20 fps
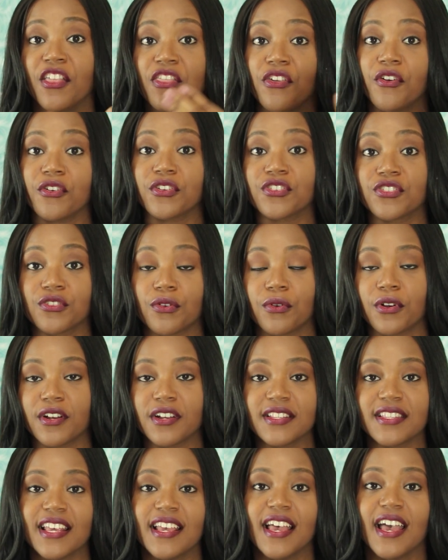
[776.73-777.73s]
there are
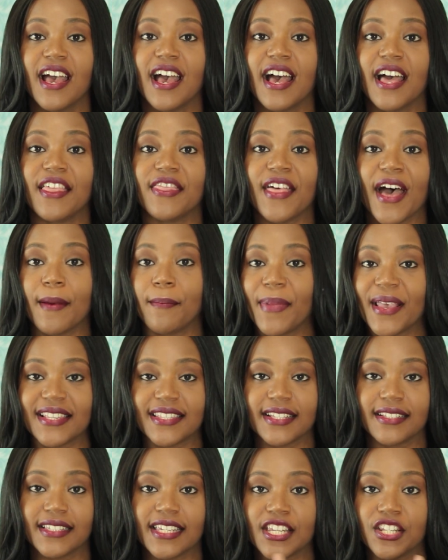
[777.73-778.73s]
stores that
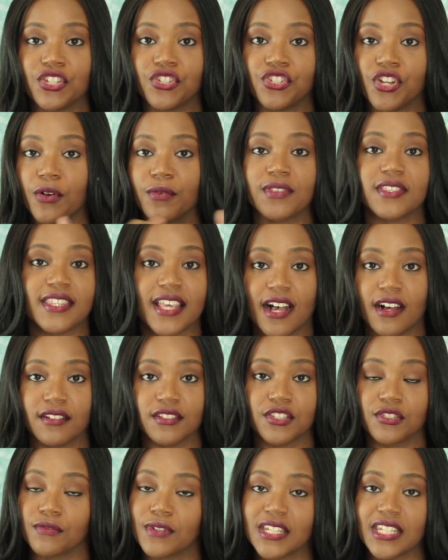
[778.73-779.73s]
basically don't
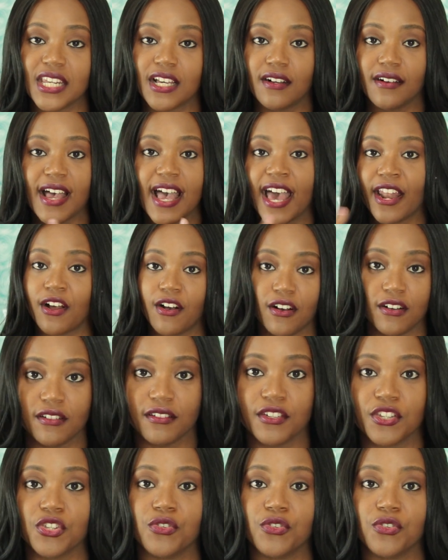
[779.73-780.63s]
sell to retail at all.